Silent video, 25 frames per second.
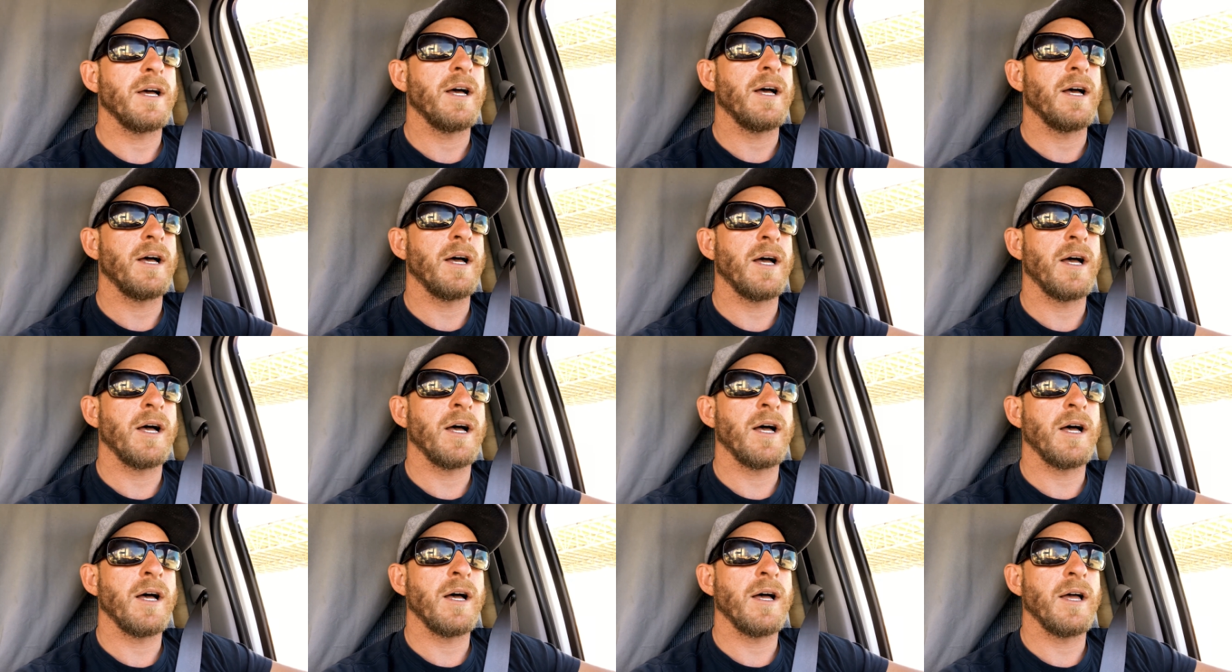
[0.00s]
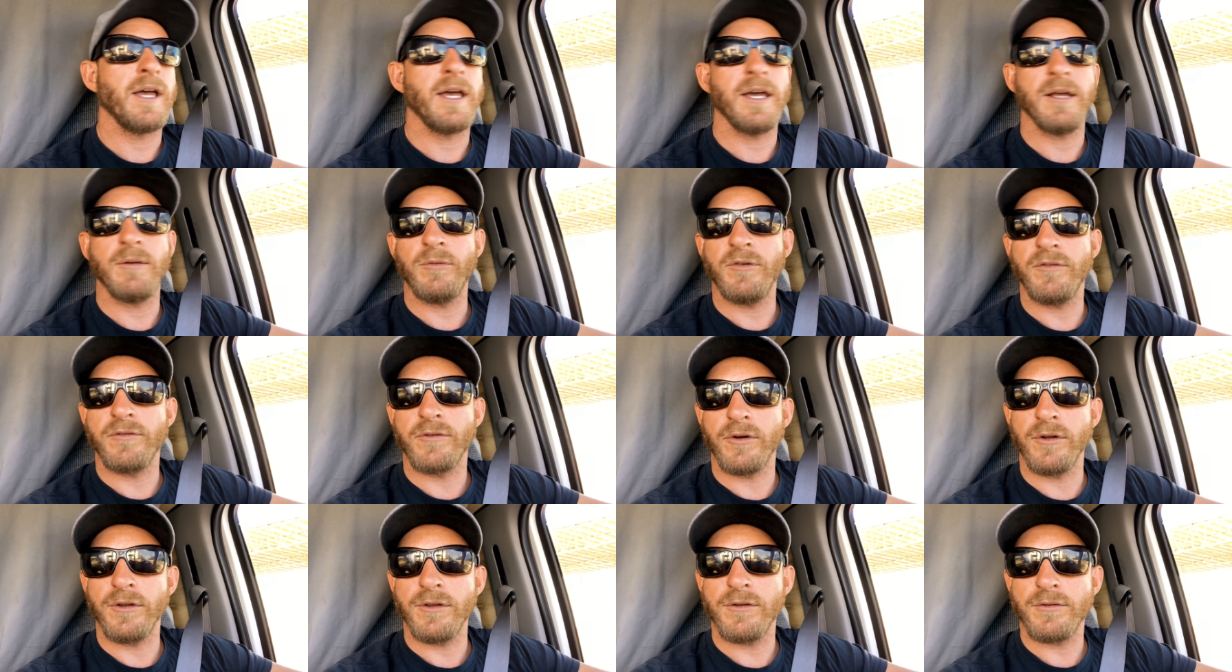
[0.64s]
uh, and
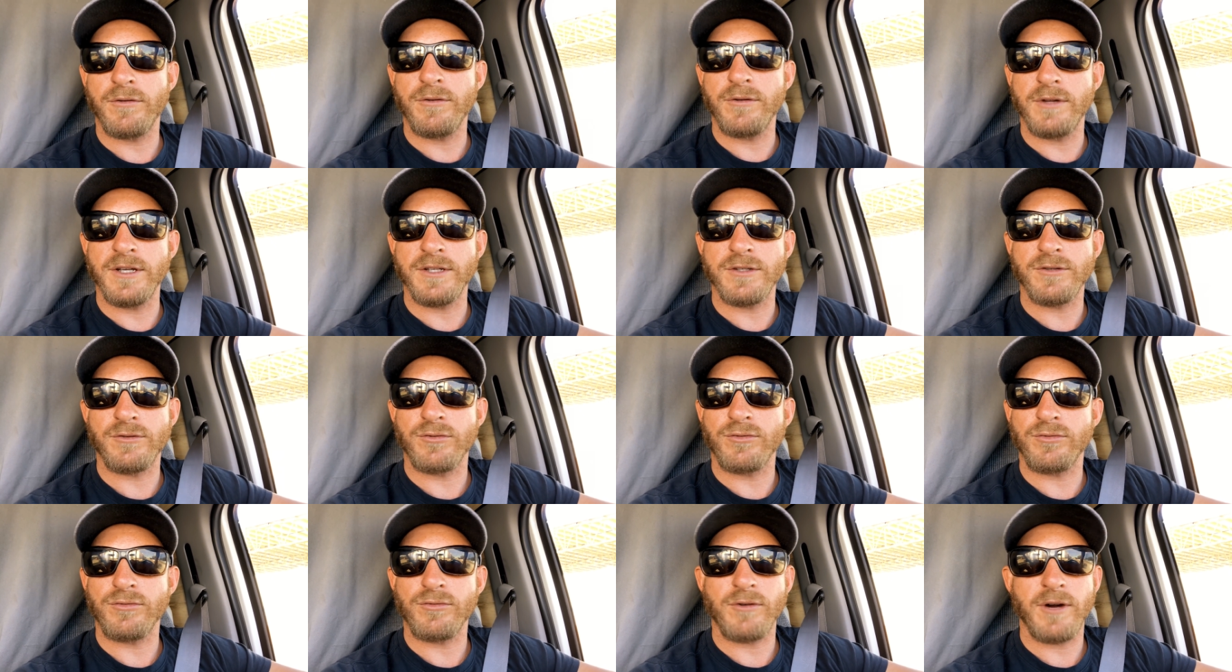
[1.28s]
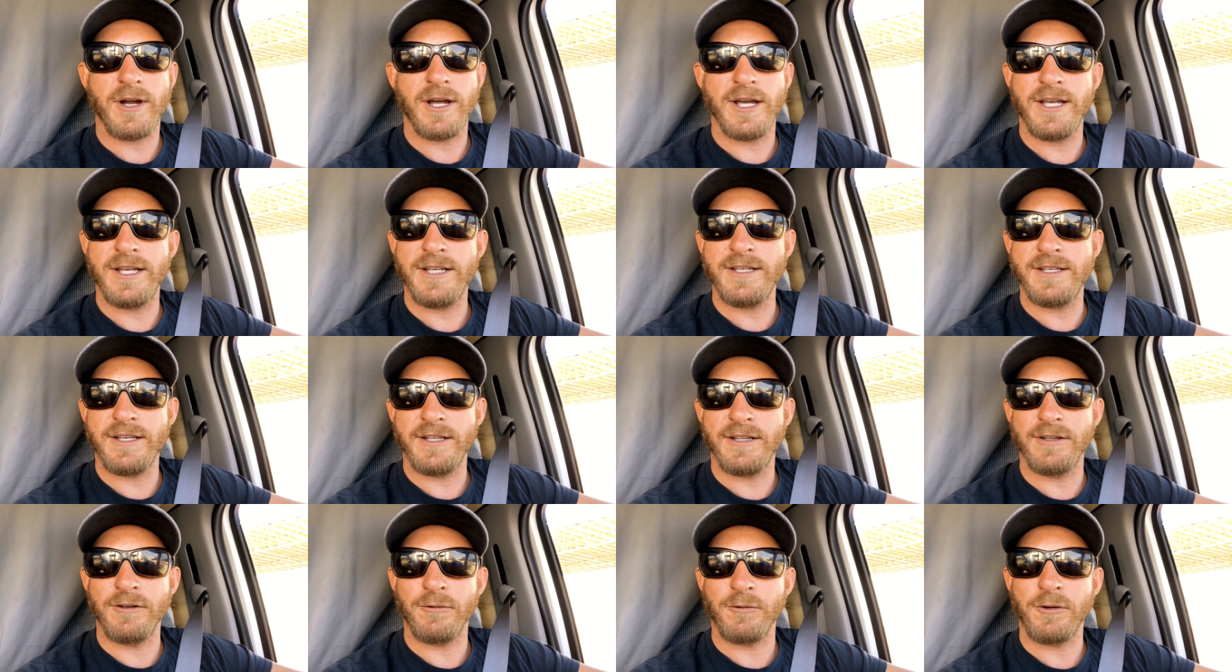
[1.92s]
we've gone through this
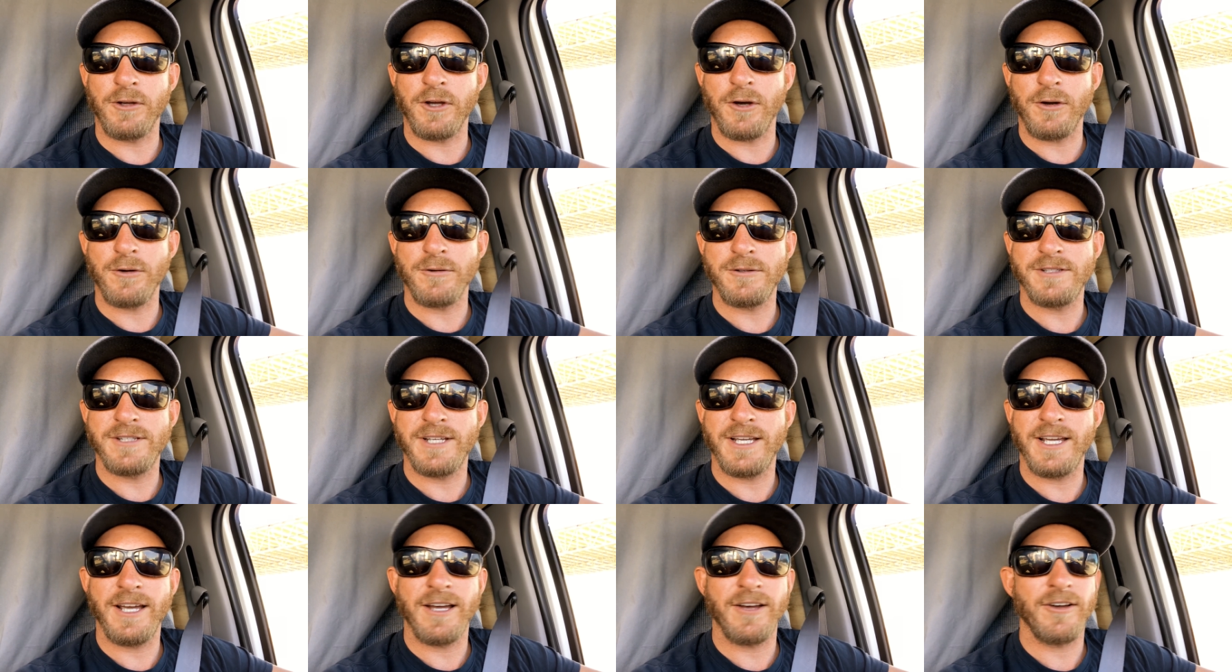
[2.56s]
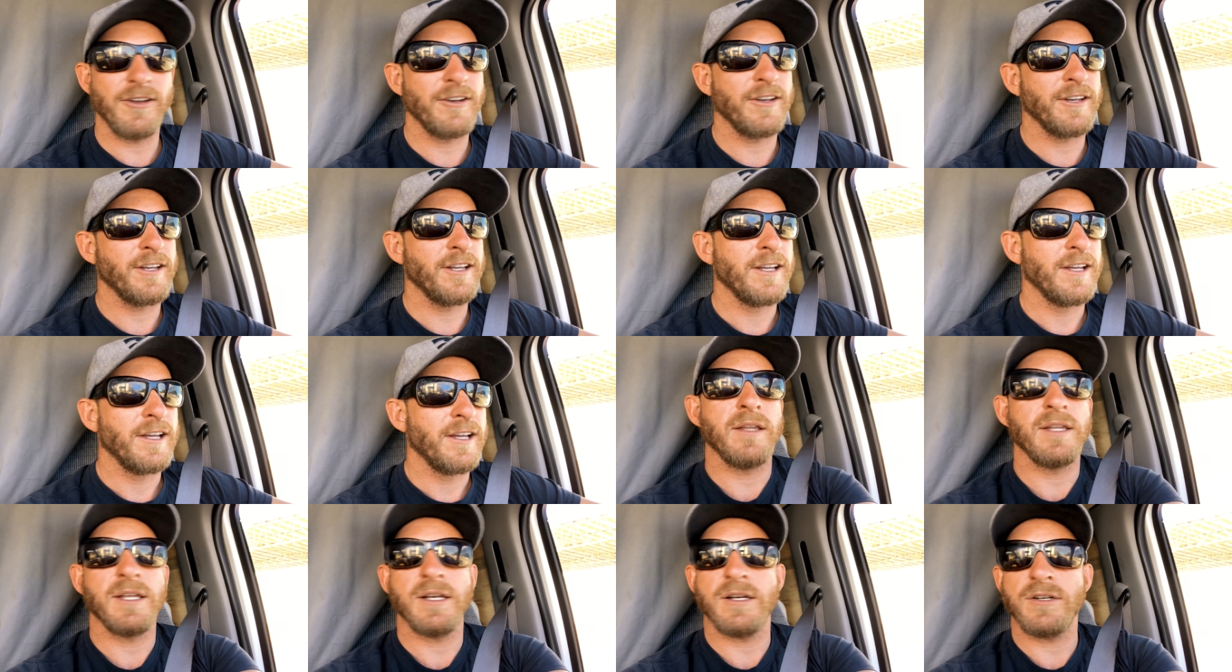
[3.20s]
crazy little ghost town,
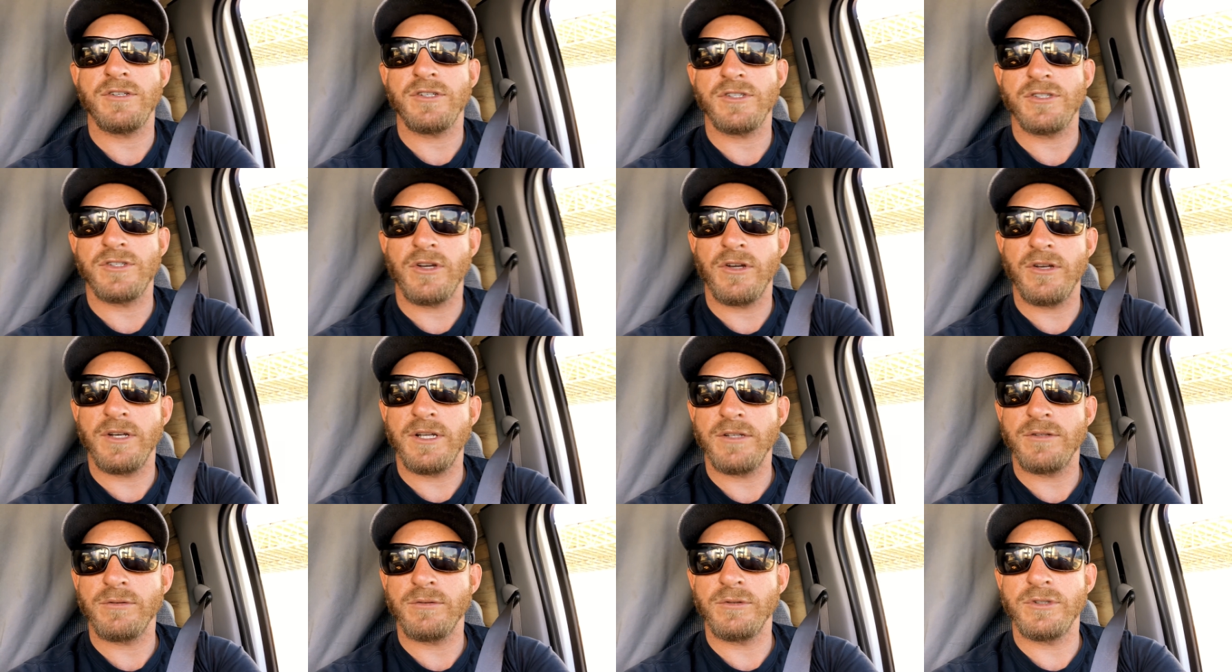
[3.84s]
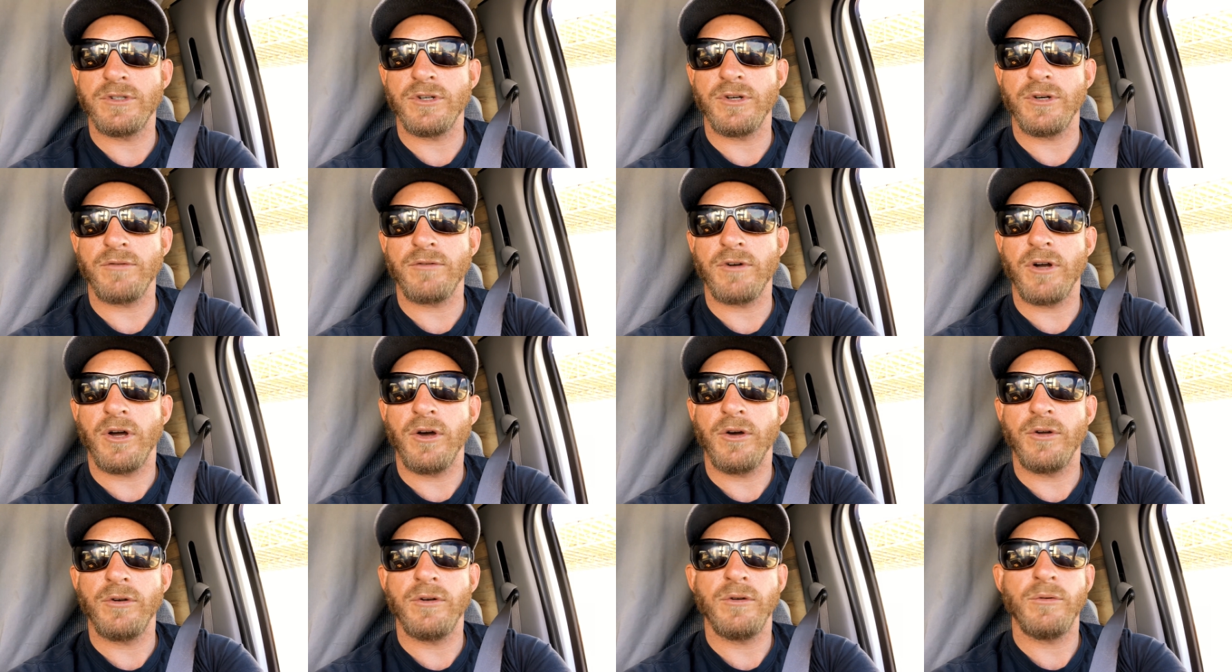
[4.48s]
and then it just turned into a dirt
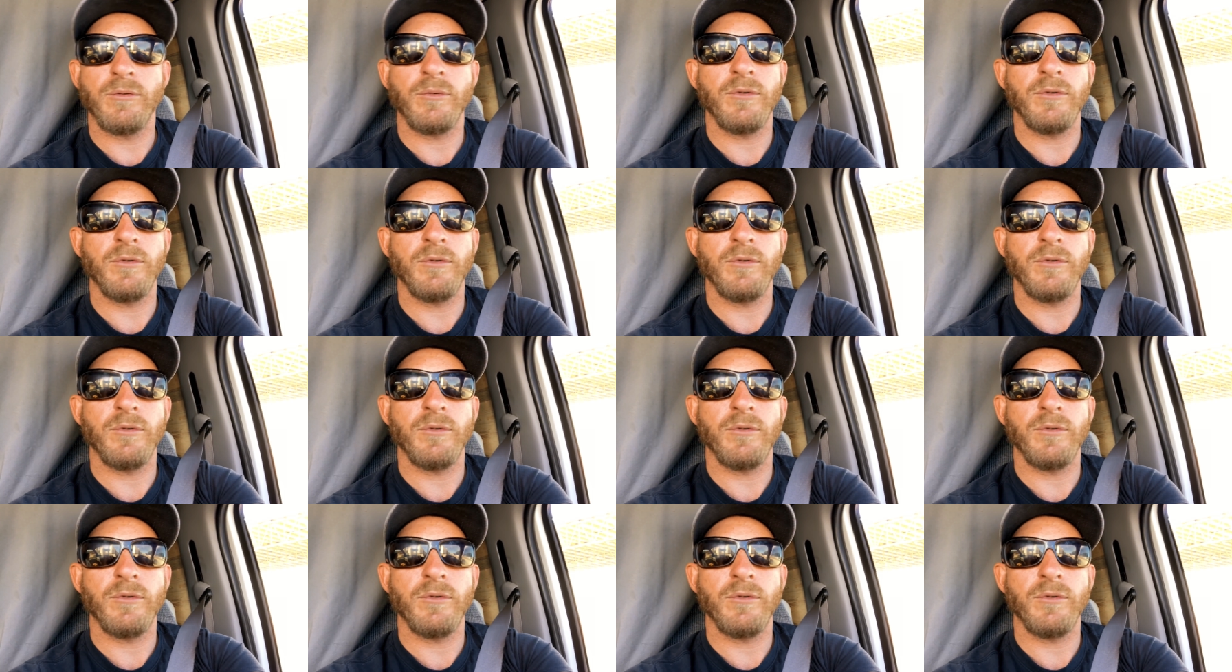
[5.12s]
road.